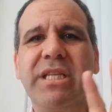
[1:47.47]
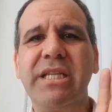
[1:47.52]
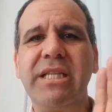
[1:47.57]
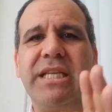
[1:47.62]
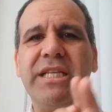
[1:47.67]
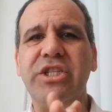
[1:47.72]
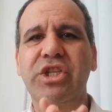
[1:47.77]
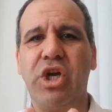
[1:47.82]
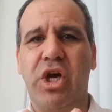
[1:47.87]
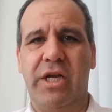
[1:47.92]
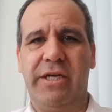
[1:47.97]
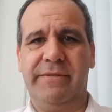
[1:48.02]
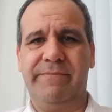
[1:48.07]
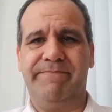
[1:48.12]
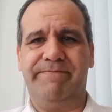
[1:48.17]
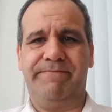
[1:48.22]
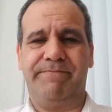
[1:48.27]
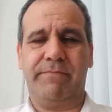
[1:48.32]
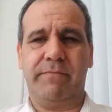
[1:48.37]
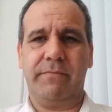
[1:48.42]
It's gone.
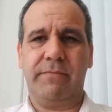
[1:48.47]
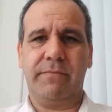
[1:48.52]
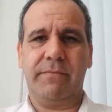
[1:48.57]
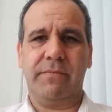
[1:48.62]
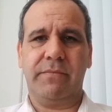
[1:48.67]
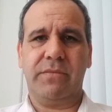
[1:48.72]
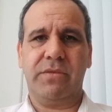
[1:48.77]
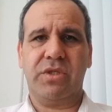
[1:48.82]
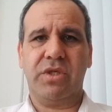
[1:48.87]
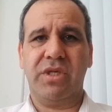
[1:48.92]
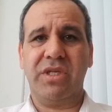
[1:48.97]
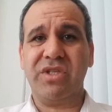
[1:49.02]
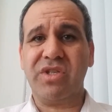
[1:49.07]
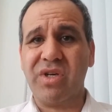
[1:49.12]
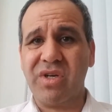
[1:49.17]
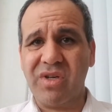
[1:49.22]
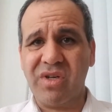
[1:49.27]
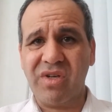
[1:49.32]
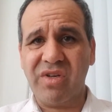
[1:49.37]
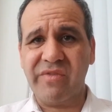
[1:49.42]
So you
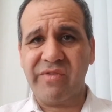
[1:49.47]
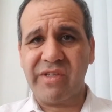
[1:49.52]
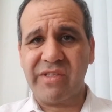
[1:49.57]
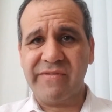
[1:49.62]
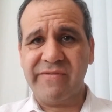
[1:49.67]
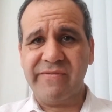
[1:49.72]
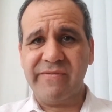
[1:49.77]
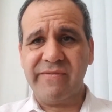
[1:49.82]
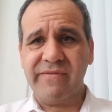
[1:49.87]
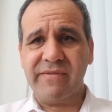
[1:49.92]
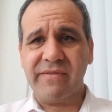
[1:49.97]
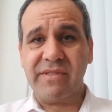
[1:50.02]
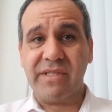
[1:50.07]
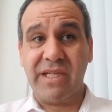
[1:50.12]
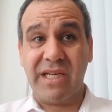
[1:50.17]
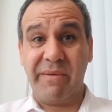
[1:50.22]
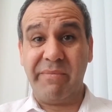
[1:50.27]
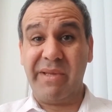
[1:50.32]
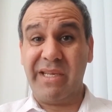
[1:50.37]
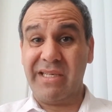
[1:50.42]
start all over.
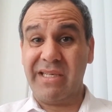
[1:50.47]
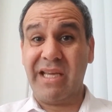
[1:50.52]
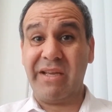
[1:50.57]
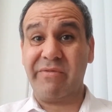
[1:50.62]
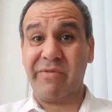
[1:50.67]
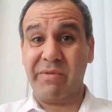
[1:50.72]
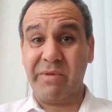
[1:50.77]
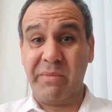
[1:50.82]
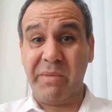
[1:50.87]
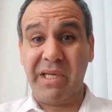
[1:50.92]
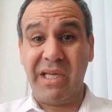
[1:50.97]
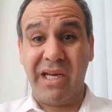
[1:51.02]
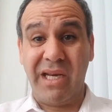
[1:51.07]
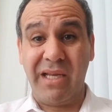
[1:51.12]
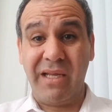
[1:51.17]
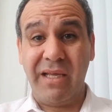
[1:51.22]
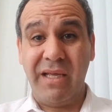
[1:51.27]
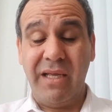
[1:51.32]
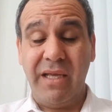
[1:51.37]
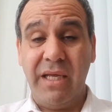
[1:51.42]
And I mean, like from the beginning.
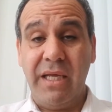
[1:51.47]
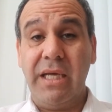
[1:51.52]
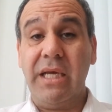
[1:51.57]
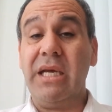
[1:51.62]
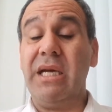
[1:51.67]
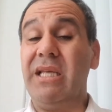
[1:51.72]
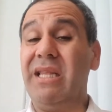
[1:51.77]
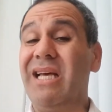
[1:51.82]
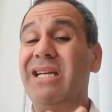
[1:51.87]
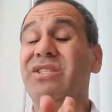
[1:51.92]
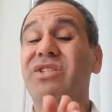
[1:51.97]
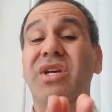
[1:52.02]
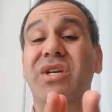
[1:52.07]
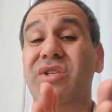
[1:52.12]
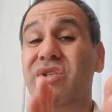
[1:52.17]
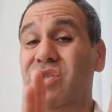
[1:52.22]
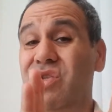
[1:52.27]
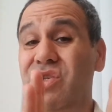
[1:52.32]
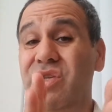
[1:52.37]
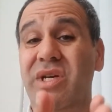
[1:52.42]
And that's
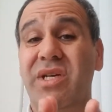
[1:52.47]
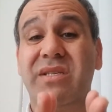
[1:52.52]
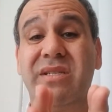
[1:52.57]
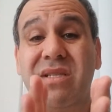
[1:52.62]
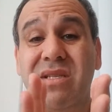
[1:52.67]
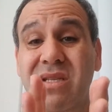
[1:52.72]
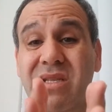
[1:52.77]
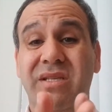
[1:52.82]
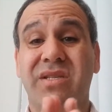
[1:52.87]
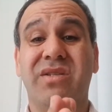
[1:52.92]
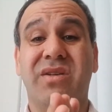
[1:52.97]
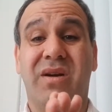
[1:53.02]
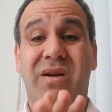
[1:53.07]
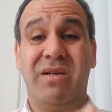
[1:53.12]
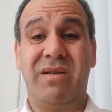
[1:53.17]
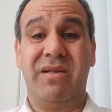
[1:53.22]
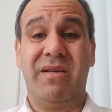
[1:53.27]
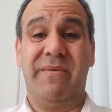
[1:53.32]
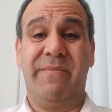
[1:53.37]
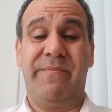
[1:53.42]
just the start.
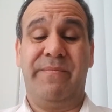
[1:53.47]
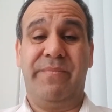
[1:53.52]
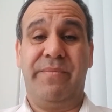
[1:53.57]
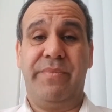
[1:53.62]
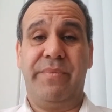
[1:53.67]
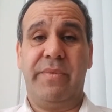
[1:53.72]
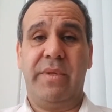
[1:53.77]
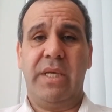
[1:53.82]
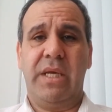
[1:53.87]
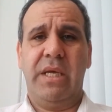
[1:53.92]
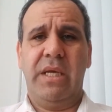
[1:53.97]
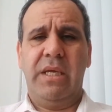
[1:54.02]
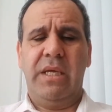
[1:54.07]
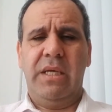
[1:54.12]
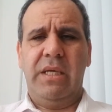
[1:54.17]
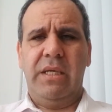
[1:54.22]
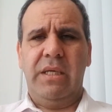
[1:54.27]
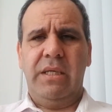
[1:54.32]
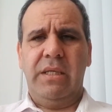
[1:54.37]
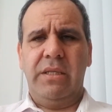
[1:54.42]

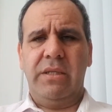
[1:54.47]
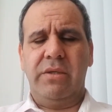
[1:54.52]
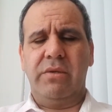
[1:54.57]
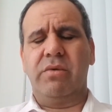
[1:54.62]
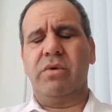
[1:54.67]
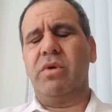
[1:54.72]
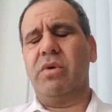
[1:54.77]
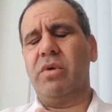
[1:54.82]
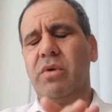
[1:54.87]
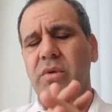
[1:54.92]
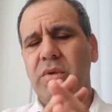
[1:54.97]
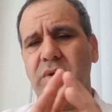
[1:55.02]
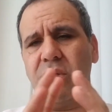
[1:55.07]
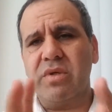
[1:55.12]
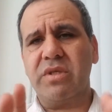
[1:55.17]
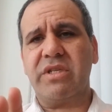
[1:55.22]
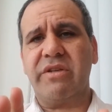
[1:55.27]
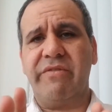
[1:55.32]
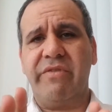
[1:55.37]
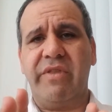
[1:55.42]
There are a whole
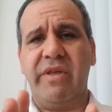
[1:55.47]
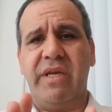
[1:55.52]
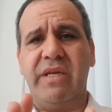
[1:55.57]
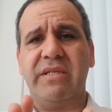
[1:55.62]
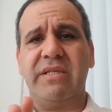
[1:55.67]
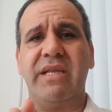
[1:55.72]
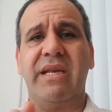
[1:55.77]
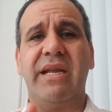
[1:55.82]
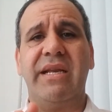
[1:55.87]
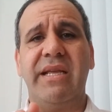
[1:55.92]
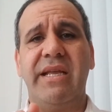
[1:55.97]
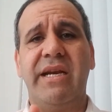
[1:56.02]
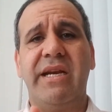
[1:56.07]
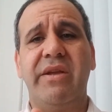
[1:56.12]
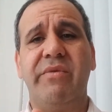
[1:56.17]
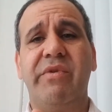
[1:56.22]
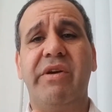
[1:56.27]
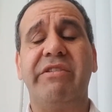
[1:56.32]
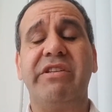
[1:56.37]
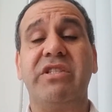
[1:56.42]
host of things that identity
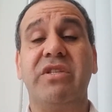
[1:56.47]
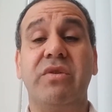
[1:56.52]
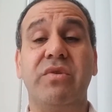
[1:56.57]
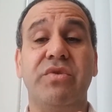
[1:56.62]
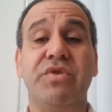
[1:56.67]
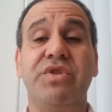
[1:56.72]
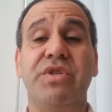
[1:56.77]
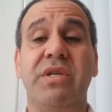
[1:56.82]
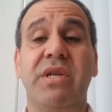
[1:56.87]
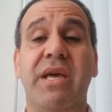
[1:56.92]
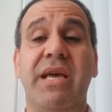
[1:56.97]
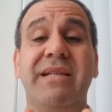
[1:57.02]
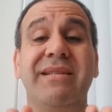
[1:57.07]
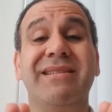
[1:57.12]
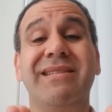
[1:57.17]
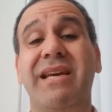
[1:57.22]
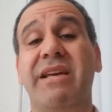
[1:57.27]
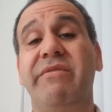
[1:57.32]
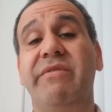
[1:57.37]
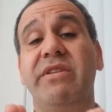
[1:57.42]
resolution and
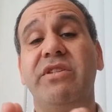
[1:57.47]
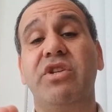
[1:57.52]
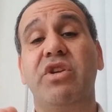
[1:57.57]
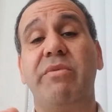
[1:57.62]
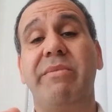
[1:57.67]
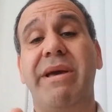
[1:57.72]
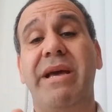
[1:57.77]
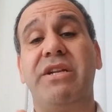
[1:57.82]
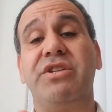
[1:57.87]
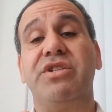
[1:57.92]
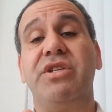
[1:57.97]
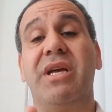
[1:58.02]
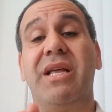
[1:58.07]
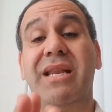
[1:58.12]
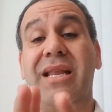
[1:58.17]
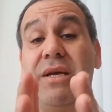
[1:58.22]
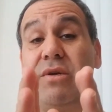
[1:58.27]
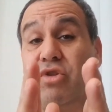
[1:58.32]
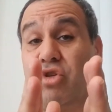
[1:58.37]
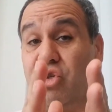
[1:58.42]
site visitor match
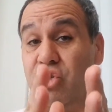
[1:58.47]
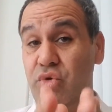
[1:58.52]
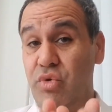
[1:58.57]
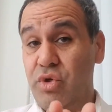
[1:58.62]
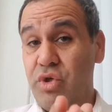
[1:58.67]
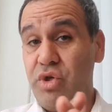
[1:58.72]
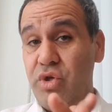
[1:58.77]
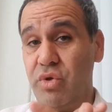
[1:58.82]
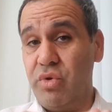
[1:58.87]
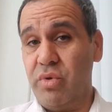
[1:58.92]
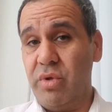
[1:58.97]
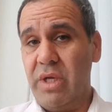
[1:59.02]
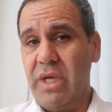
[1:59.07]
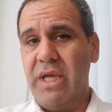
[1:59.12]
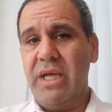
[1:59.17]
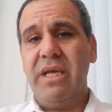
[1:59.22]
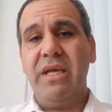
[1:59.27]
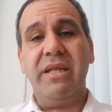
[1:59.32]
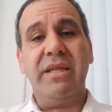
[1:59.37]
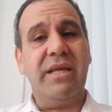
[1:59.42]
allows you to do
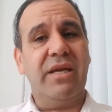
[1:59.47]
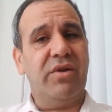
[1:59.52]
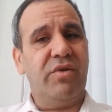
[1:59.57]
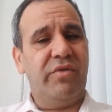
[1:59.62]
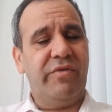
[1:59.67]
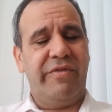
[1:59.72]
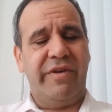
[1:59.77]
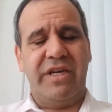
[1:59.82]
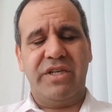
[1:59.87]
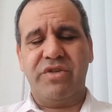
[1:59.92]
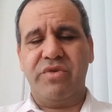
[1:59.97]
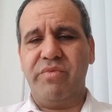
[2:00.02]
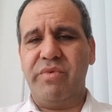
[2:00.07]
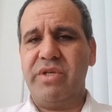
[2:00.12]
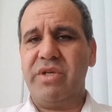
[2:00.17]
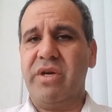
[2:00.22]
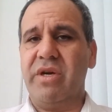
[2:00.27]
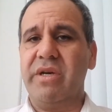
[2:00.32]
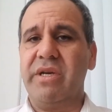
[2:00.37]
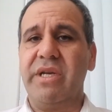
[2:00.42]
that old-fashioned
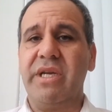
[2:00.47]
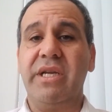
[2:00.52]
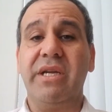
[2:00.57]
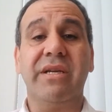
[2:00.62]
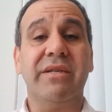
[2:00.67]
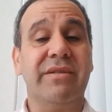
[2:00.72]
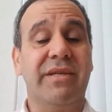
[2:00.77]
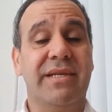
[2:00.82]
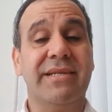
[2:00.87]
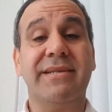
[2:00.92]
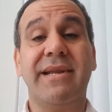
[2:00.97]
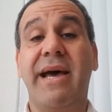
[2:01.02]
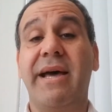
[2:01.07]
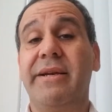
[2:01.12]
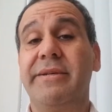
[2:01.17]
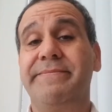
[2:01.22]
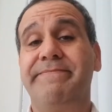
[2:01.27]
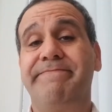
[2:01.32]
retargeting does not.